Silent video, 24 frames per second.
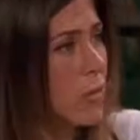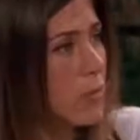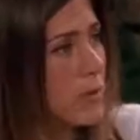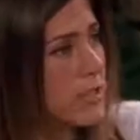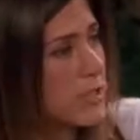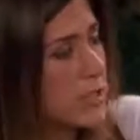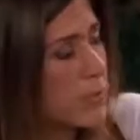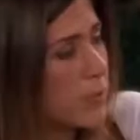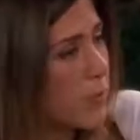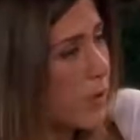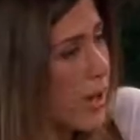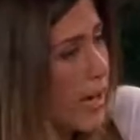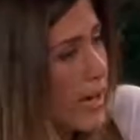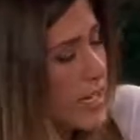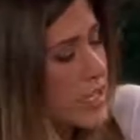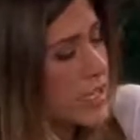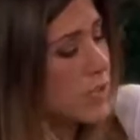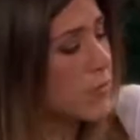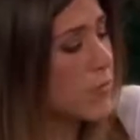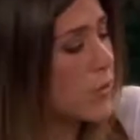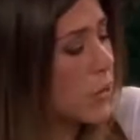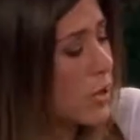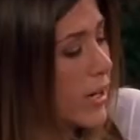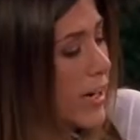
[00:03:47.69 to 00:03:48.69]
don't be surprised
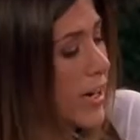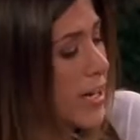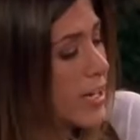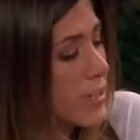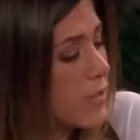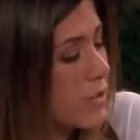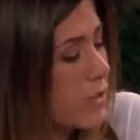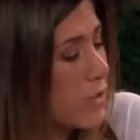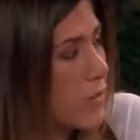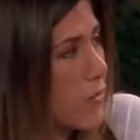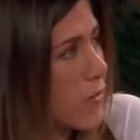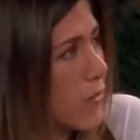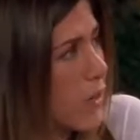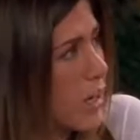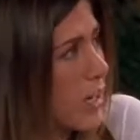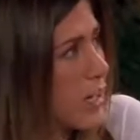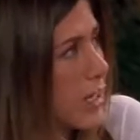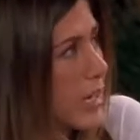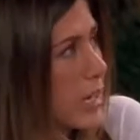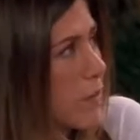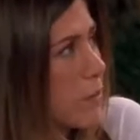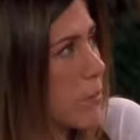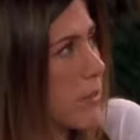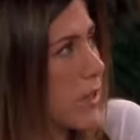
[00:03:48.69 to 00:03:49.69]
if her hands and her
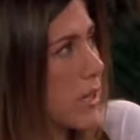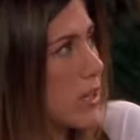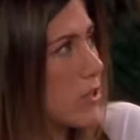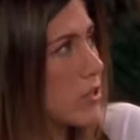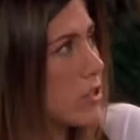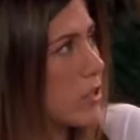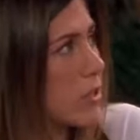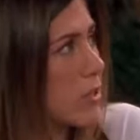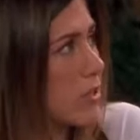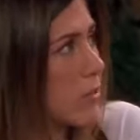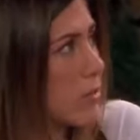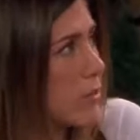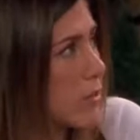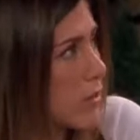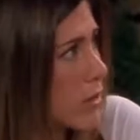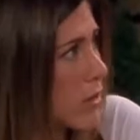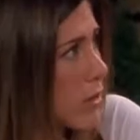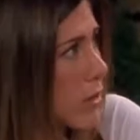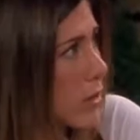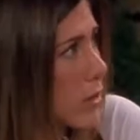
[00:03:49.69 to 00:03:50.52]
feet get bigger too